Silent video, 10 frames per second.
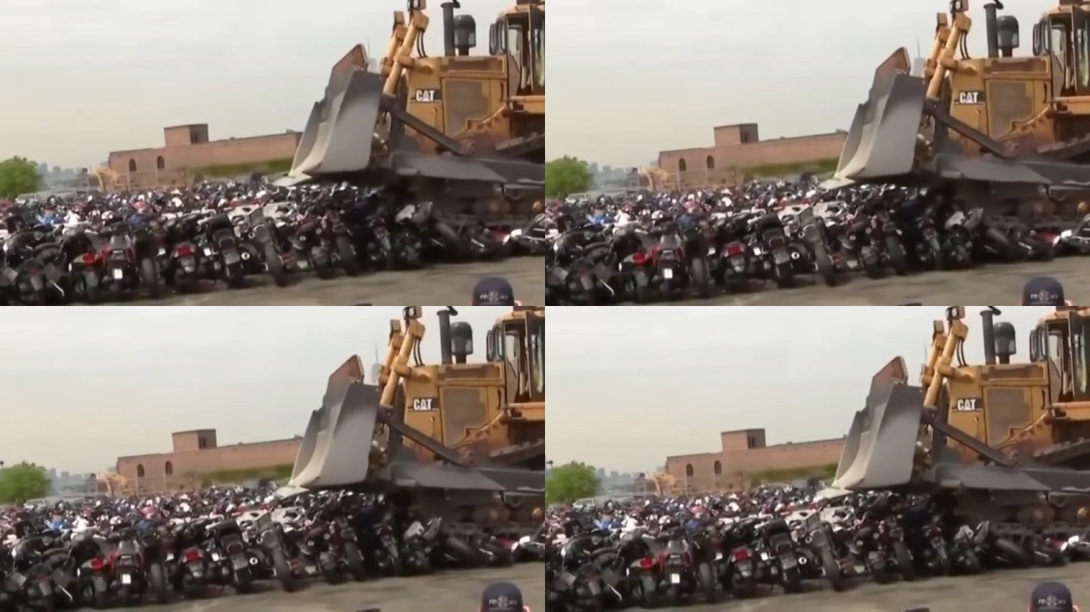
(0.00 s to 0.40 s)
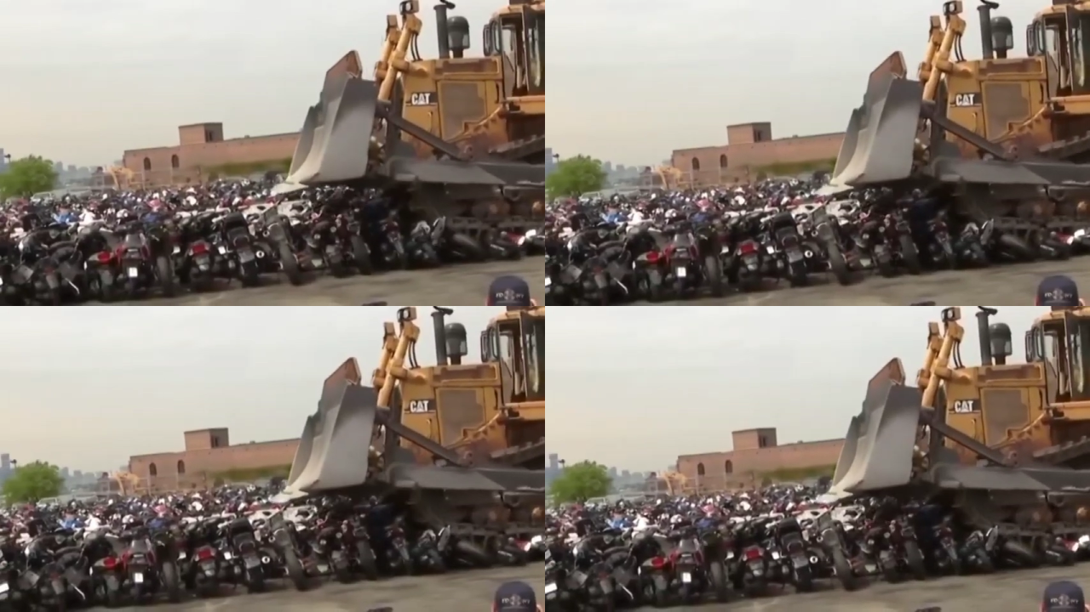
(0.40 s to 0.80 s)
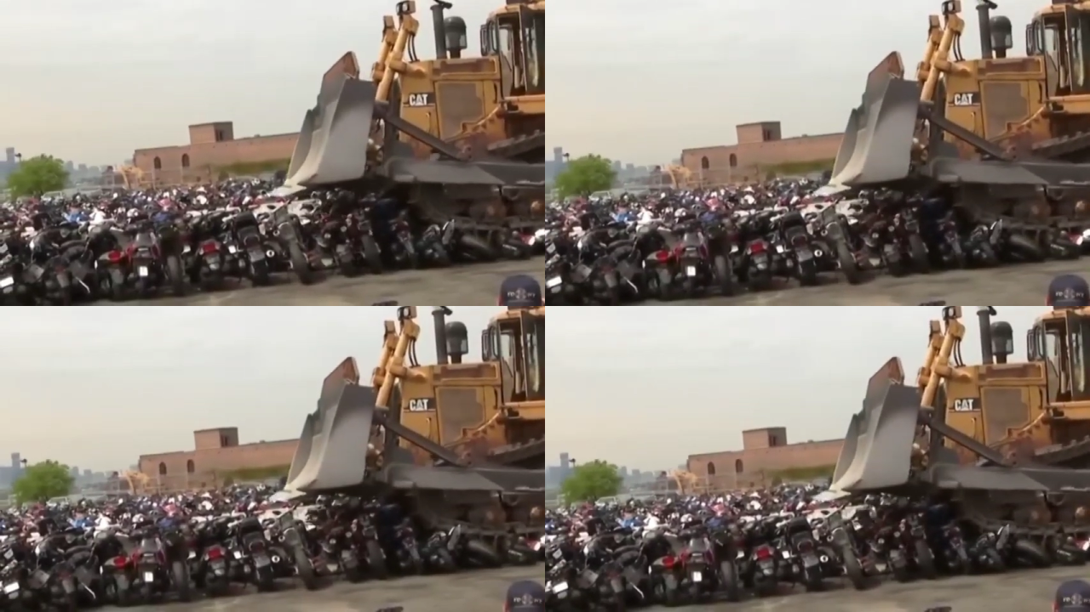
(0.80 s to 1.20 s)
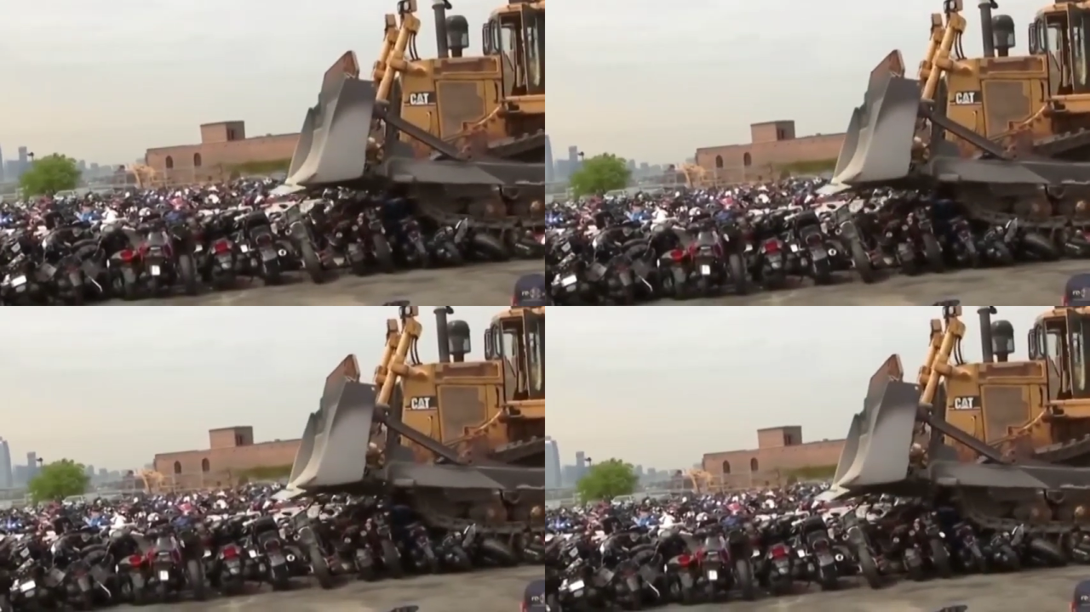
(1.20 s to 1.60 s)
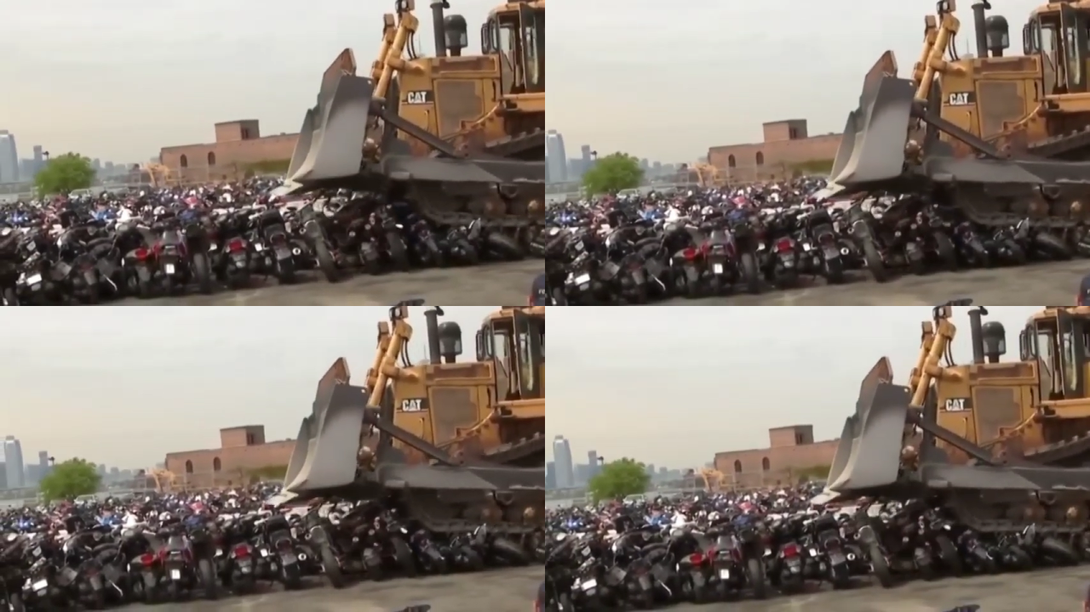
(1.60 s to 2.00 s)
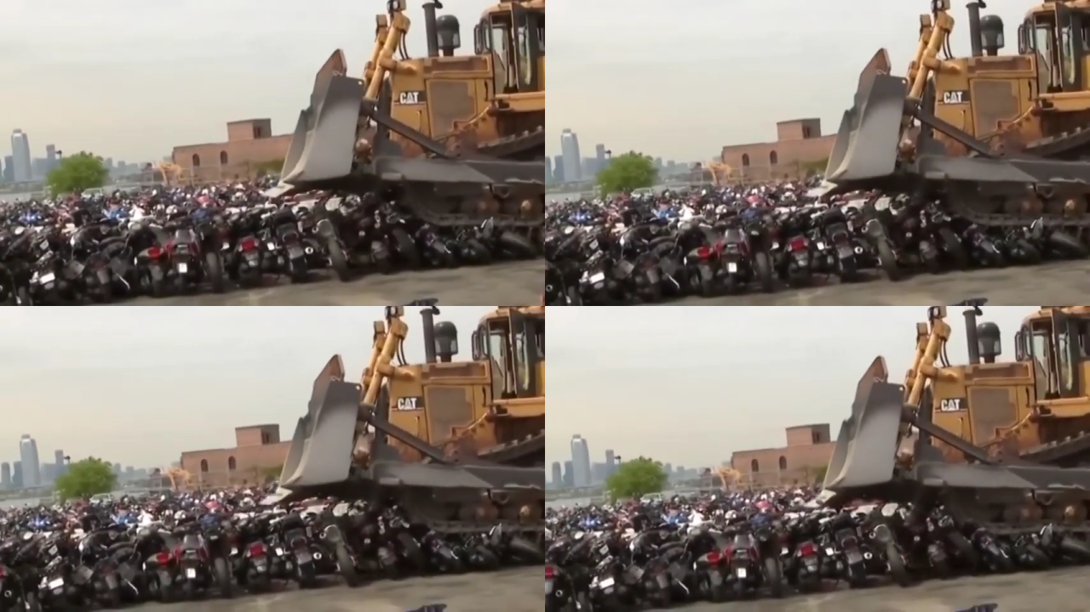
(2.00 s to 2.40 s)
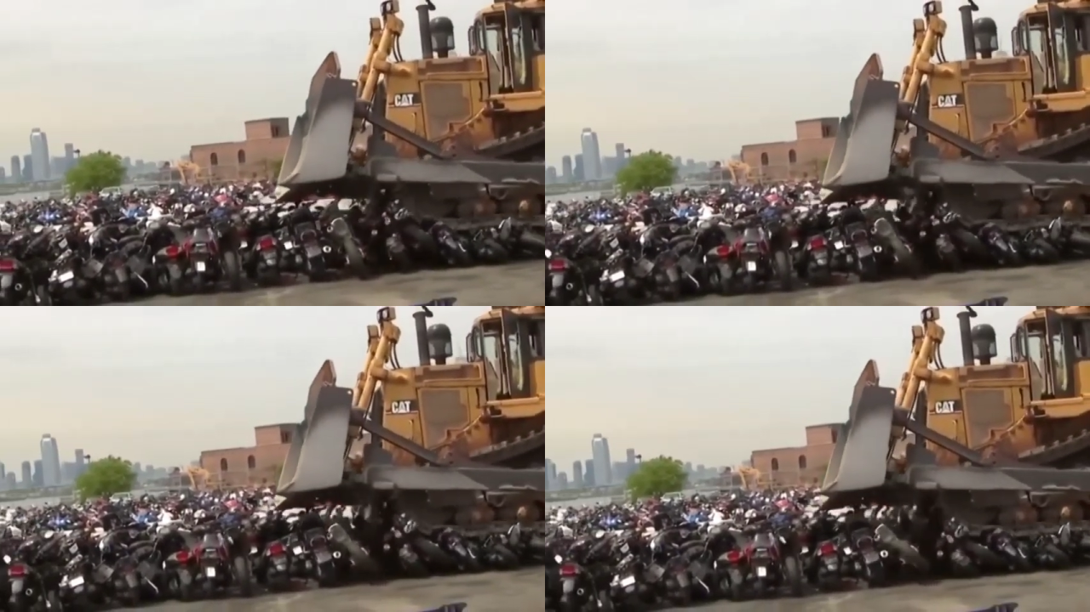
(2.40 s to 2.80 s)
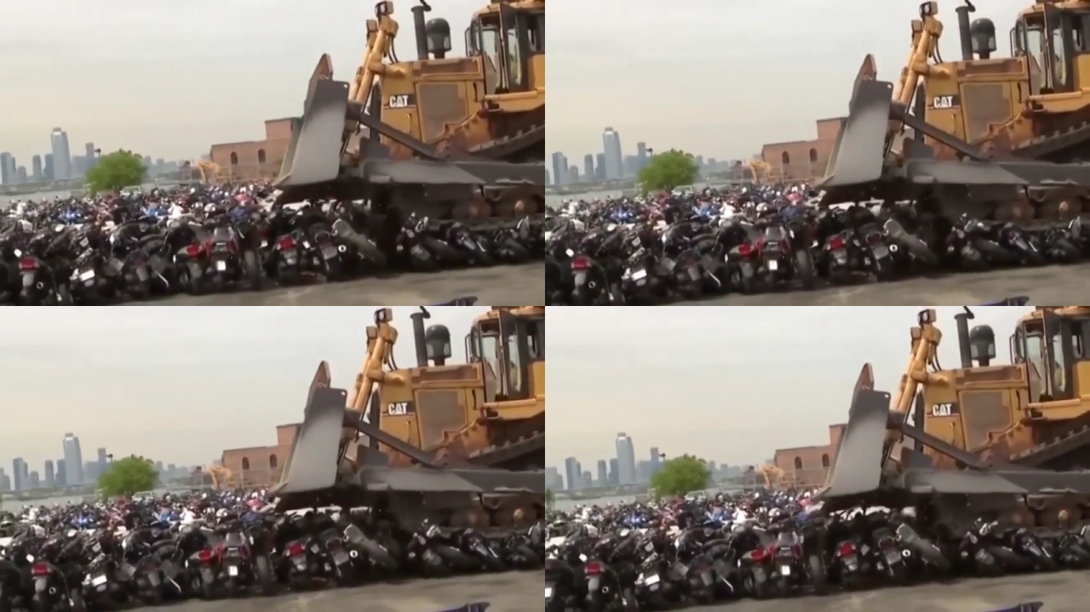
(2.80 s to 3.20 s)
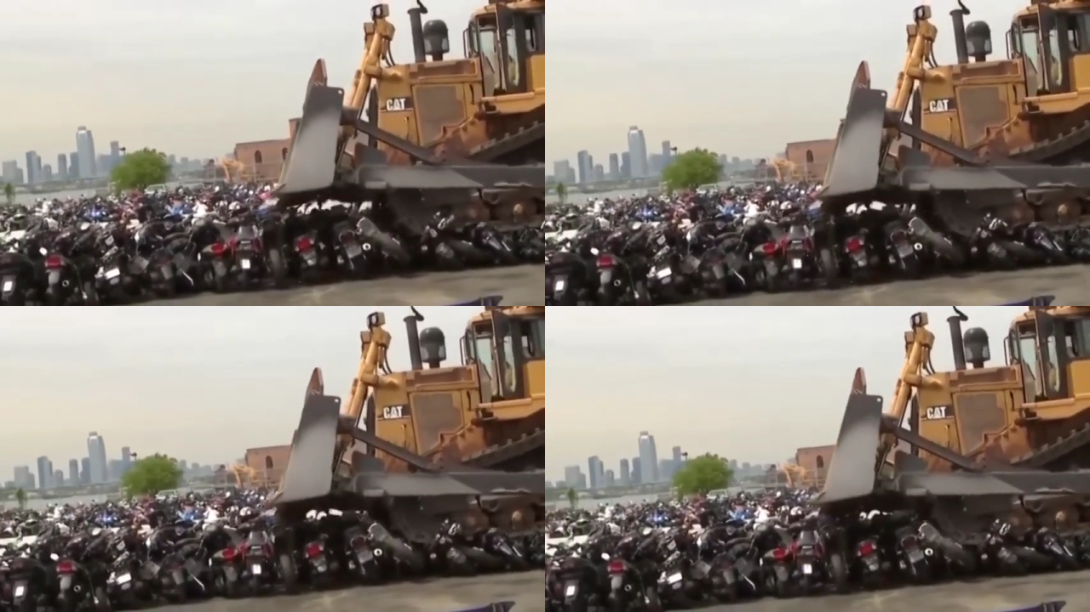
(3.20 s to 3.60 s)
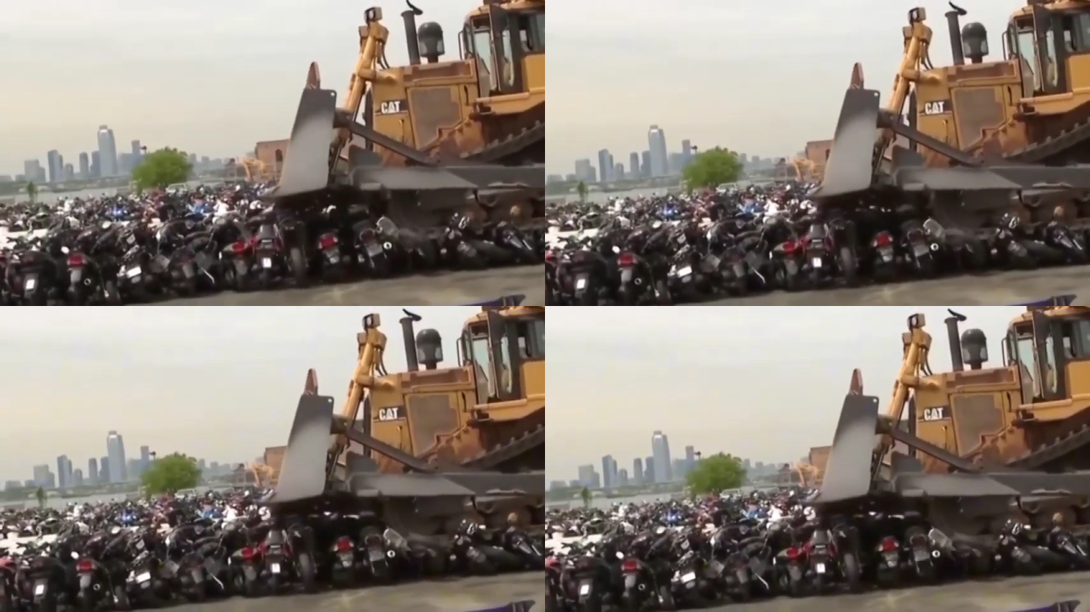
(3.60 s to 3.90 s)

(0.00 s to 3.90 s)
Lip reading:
[unreadable: no face in view]